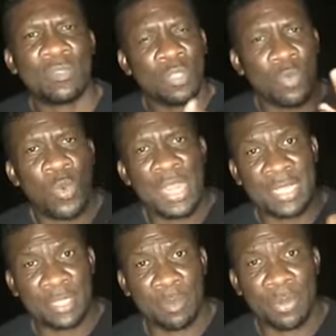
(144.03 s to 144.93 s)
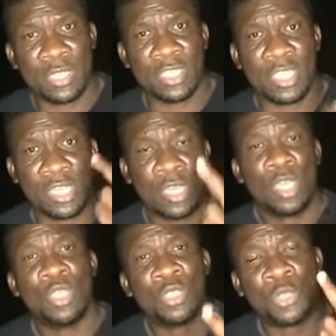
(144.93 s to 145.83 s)
So 1, it's a poison.
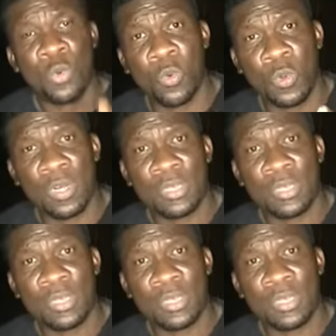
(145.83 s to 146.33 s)
2,